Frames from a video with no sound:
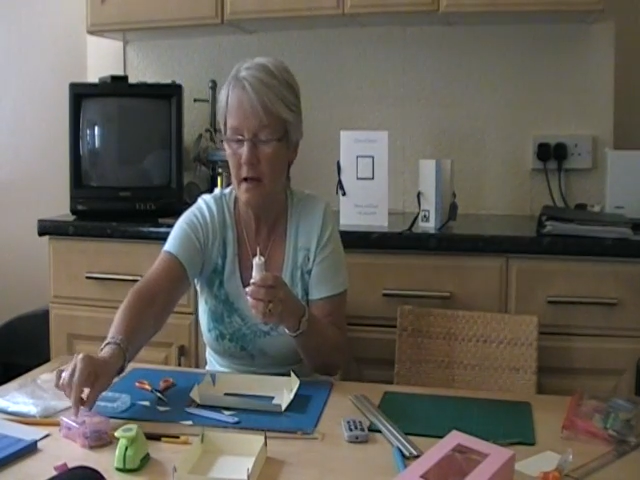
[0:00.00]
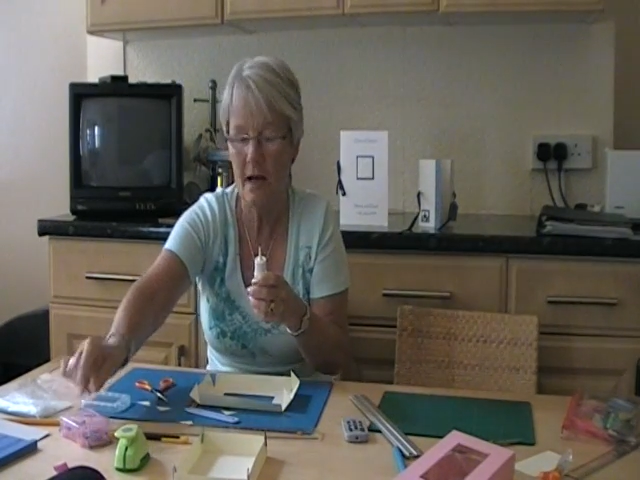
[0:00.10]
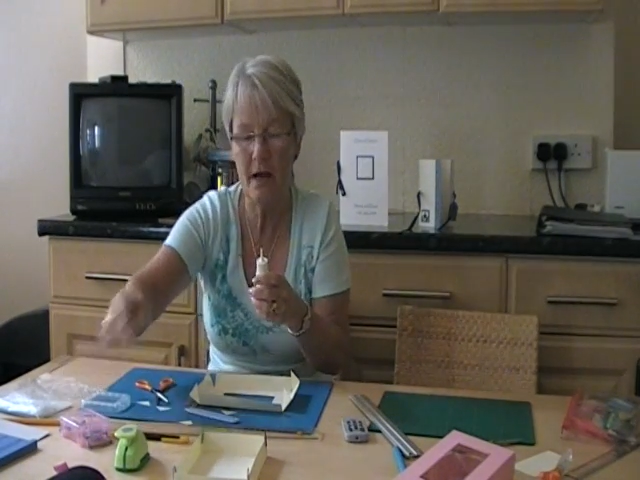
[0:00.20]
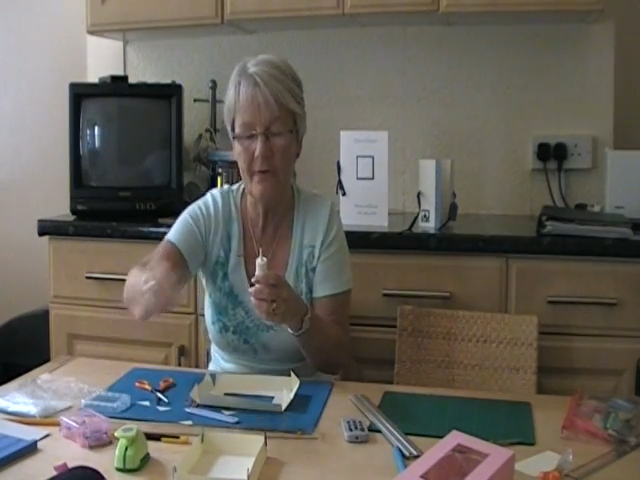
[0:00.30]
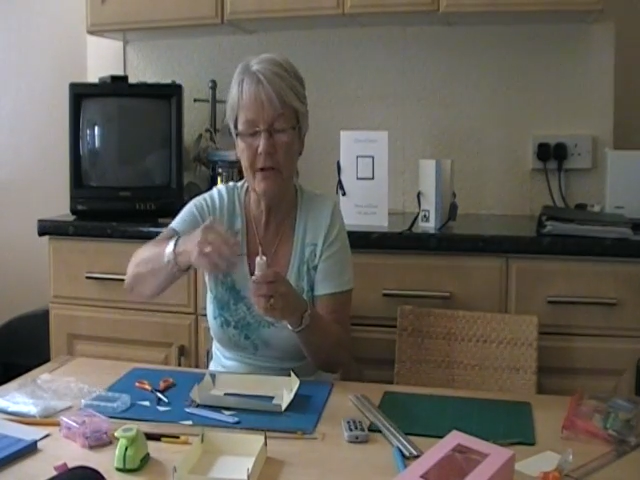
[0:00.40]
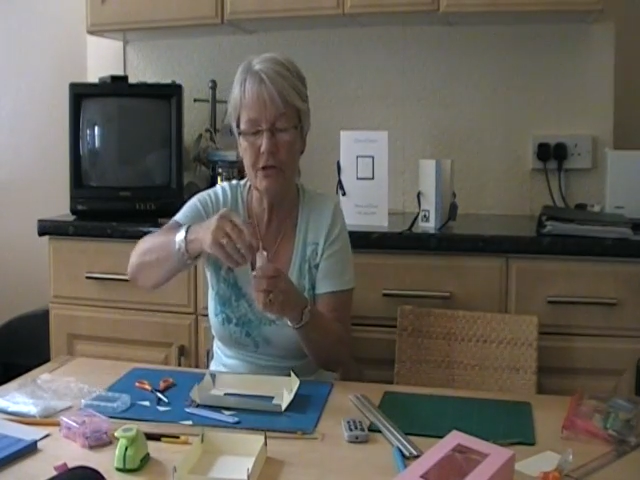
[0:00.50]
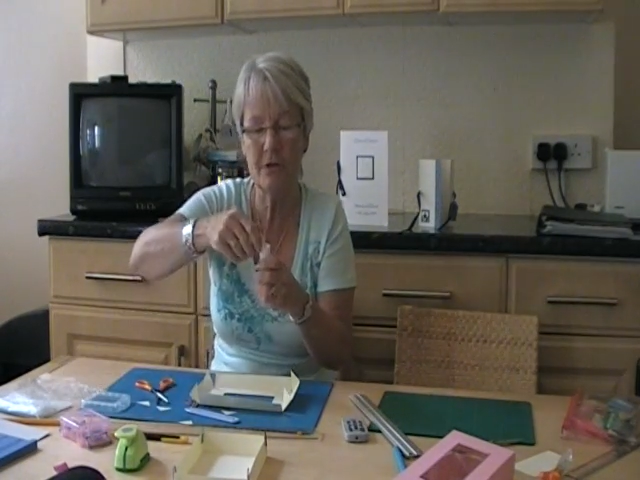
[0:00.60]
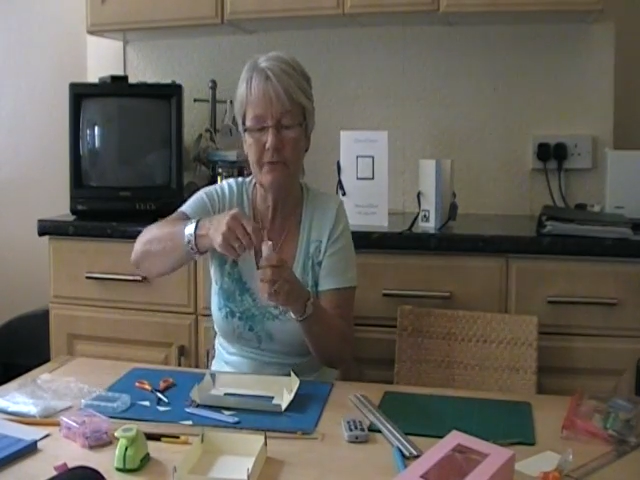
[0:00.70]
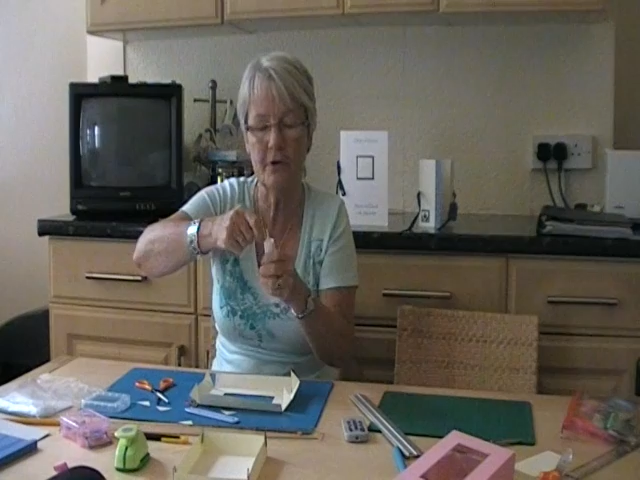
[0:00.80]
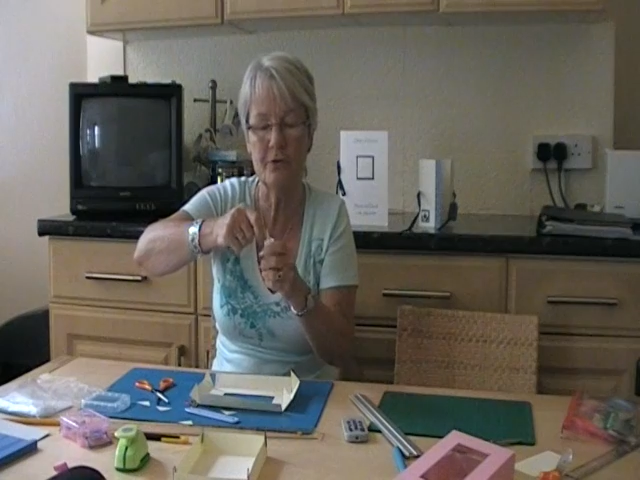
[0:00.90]
I have actually
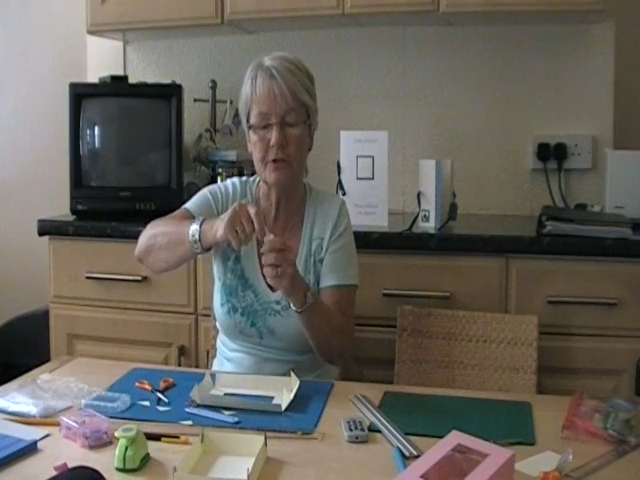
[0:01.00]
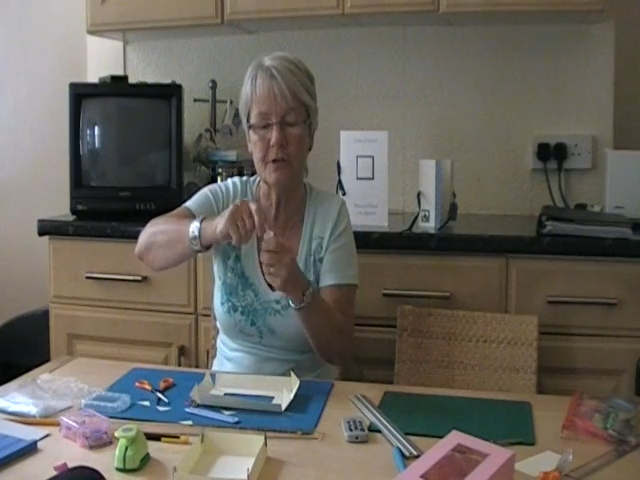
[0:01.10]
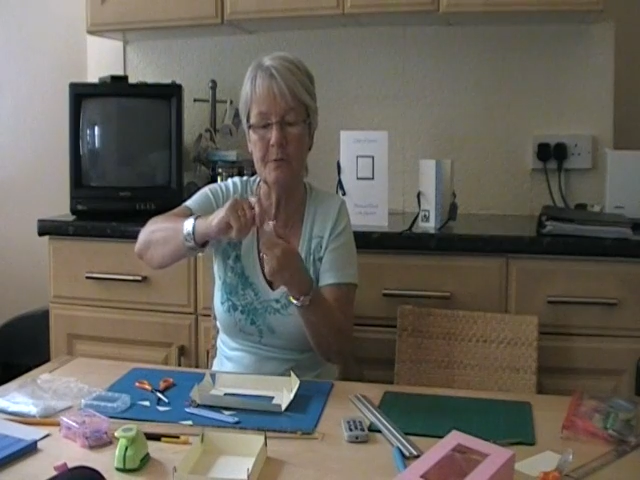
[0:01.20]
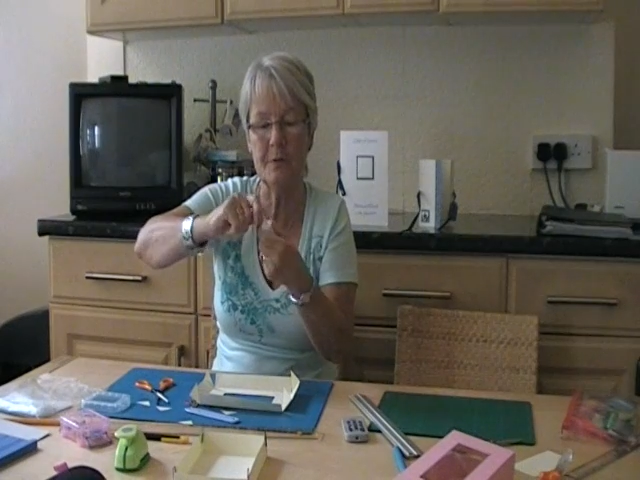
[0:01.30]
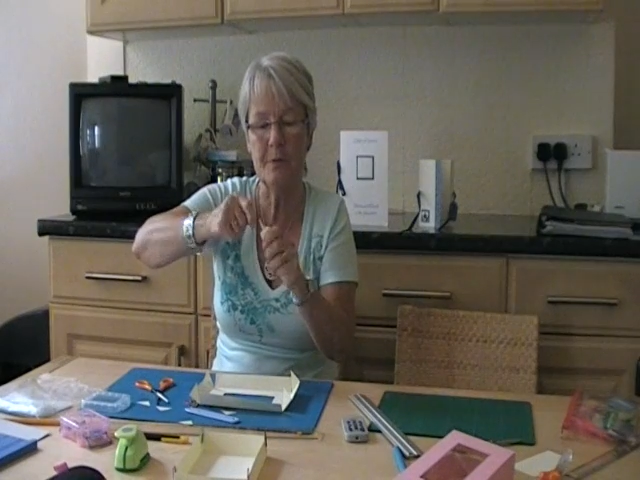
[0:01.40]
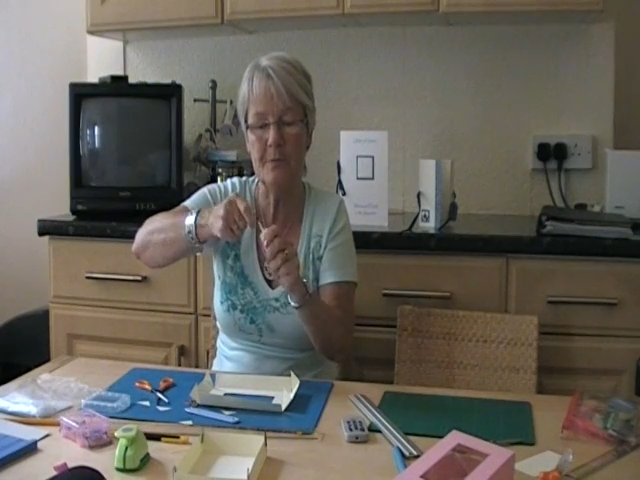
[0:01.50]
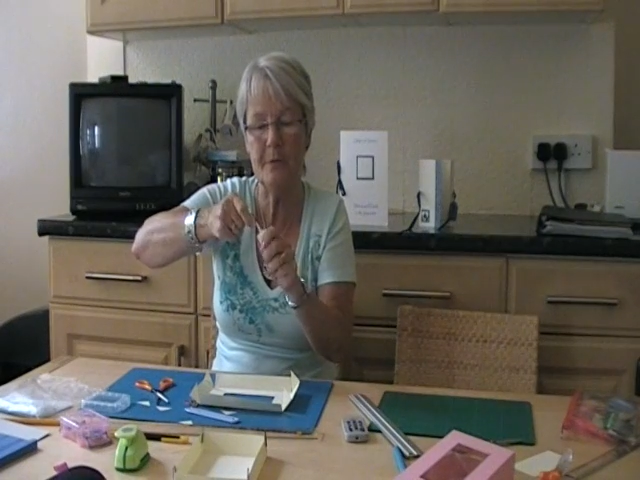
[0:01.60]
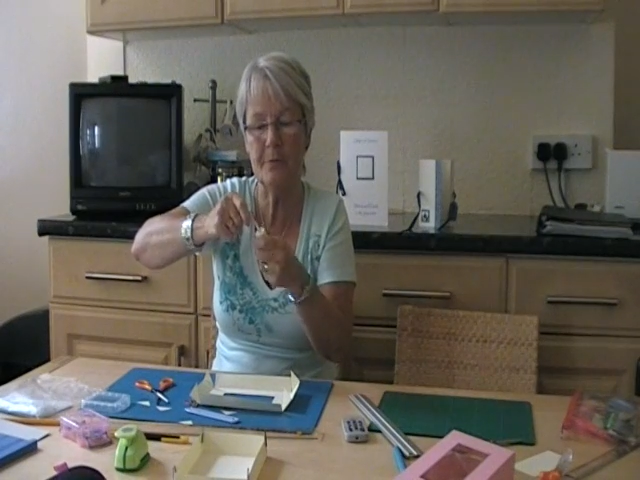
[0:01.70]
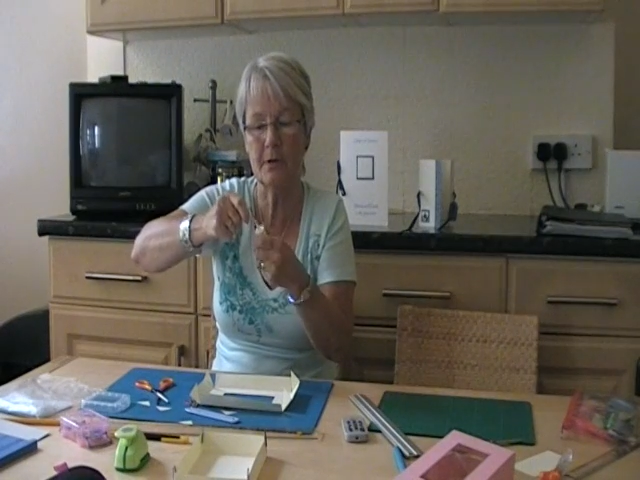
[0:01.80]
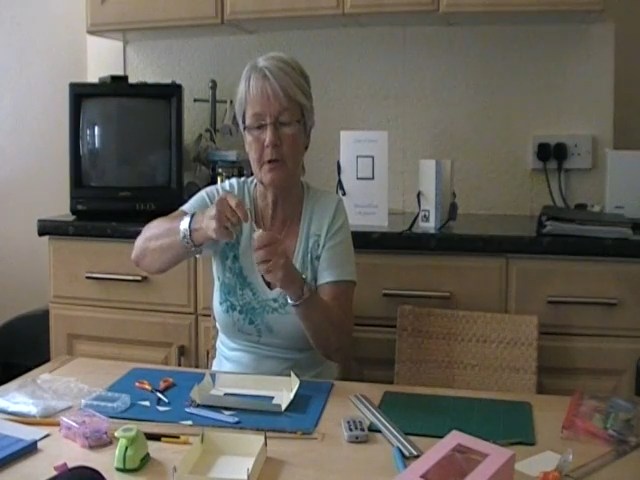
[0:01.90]
found that keeping the
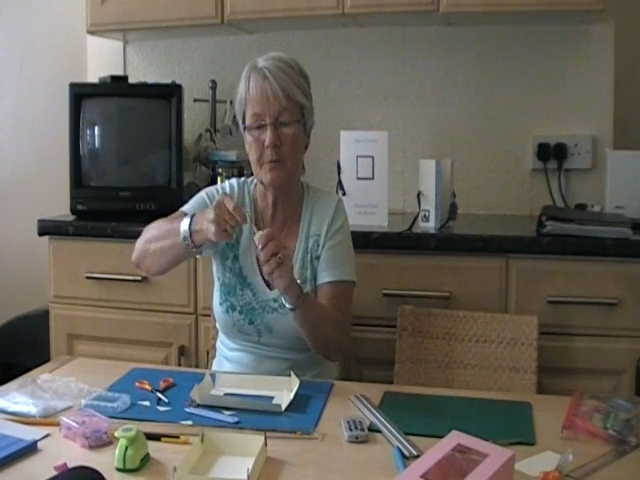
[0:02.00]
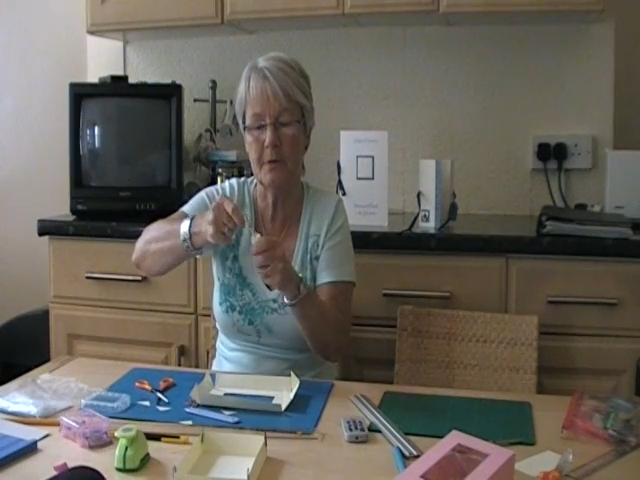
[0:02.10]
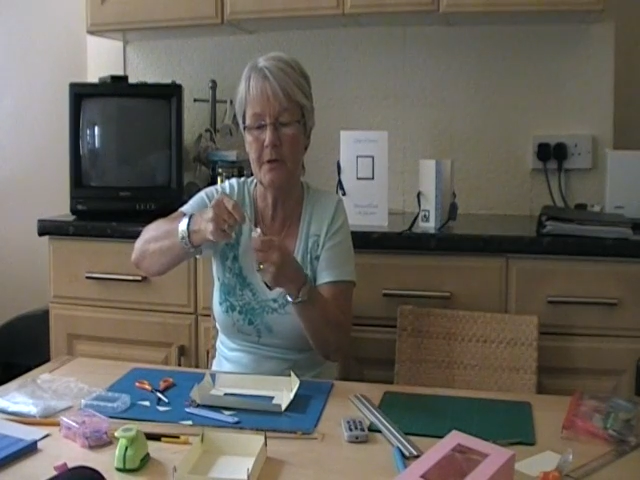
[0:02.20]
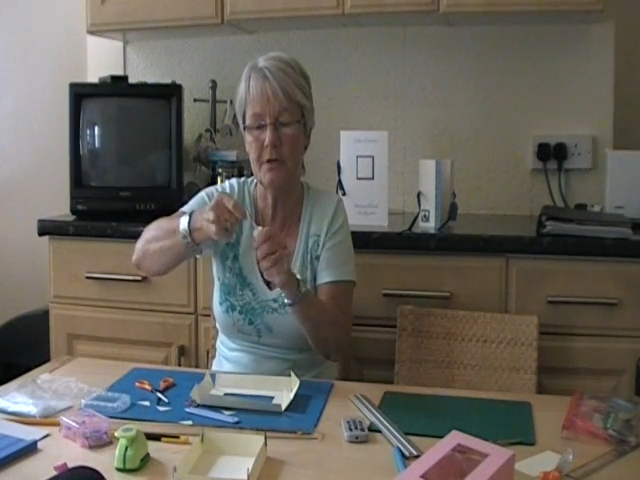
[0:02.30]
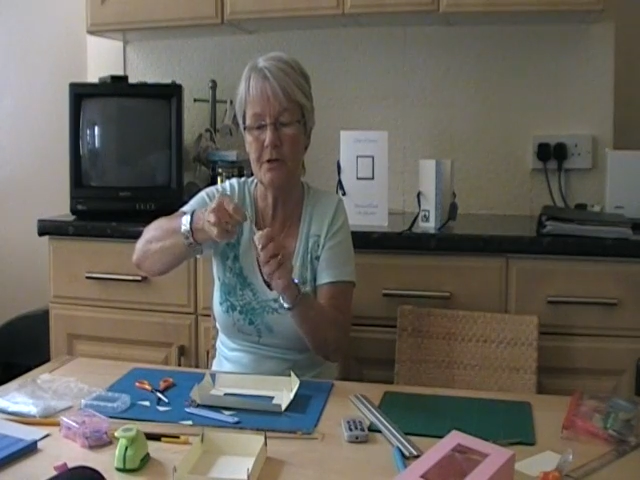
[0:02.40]
paper clip in,